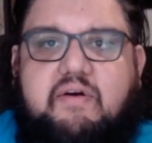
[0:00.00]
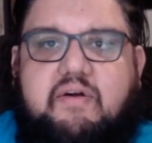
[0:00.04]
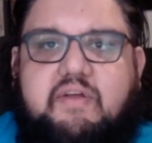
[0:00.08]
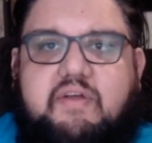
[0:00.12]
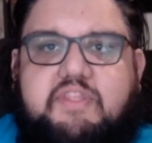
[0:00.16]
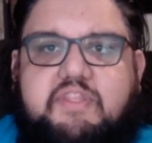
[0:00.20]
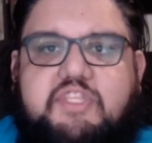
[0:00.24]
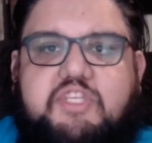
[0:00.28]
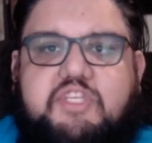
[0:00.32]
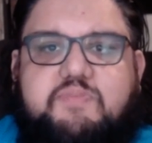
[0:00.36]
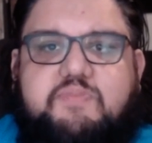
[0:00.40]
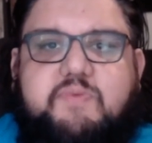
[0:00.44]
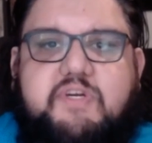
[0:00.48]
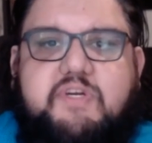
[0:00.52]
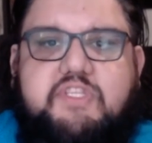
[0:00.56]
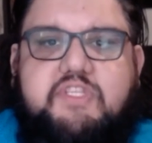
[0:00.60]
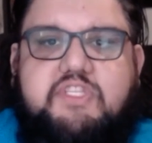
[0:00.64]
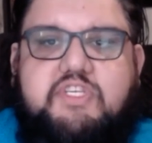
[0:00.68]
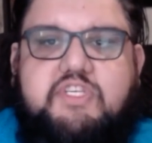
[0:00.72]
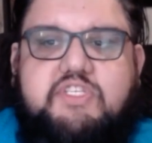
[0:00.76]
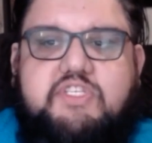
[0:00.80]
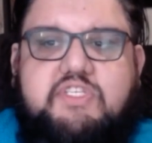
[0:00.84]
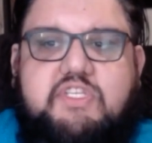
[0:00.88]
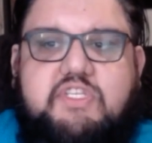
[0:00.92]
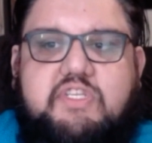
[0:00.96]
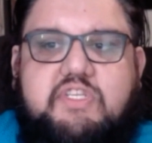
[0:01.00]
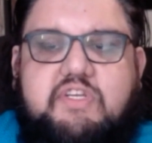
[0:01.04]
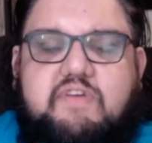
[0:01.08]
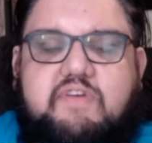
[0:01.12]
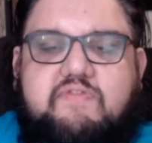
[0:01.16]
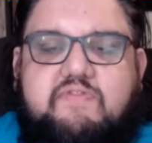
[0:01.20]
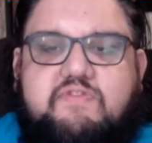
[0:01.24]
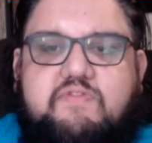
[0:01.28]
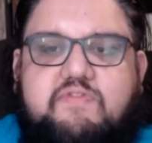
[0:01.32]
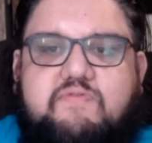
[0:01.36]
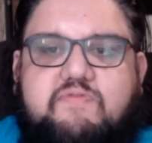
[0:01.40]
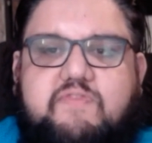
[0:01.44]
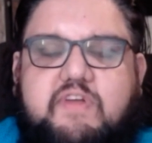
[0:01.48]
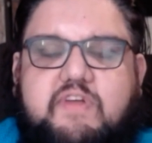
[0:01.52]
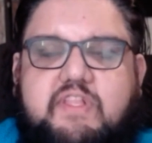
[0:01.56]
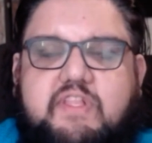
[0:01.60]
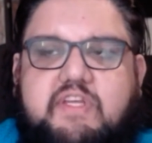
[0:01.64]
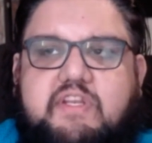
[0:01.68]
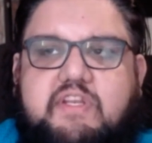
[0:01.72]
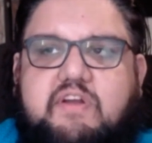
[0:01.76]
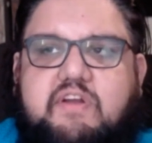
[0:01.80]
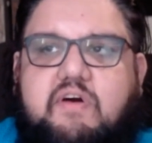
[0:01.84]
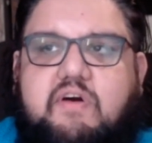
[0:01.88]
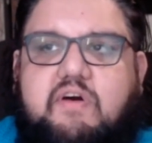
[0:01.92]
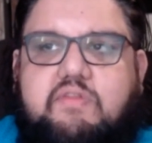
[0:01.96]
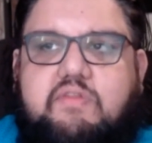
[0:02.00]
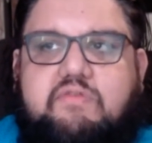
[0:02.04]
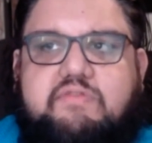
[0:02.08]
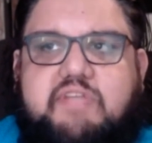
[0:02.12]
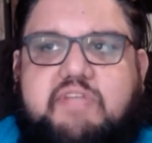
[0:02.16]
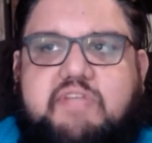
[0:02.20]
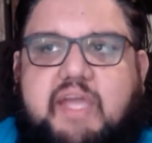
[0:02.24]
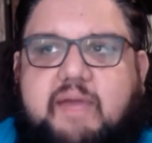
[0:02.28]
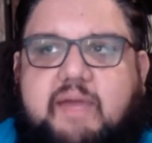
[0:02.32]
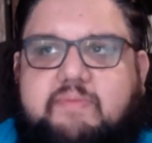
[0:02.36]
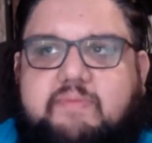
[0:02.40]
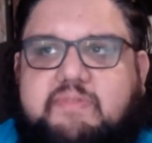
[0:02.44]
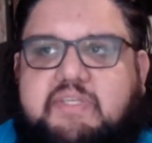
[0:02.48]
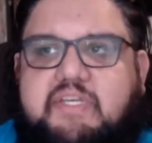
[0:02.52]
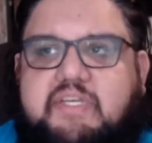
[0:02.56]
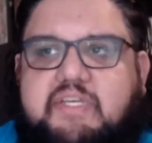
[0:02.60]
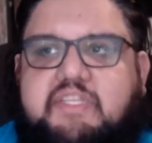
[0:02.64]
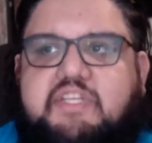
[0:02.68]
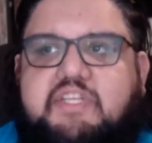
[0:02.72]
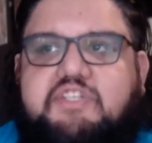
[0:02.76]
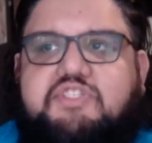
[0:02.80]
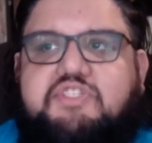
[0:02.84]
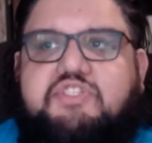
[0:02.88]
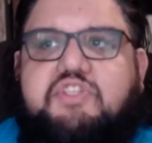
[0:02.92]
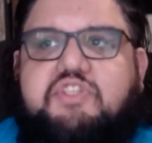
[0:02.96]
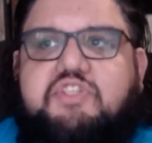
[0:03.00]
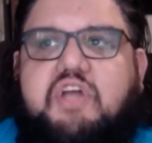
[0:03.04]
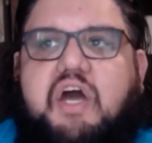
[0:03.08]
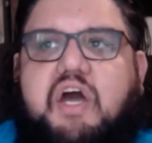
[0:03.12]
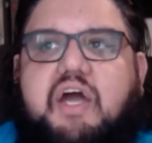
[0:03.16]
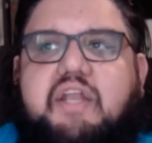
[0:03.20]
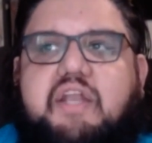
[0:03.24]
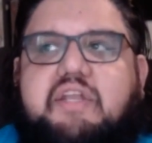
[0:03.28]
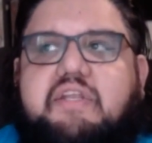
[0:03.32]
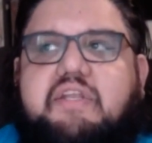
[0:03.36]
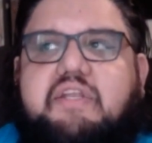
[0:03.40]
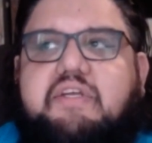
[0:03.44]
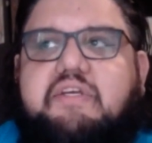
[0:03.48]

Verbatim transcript: this book does enough to fill in all those gaps. Like there's not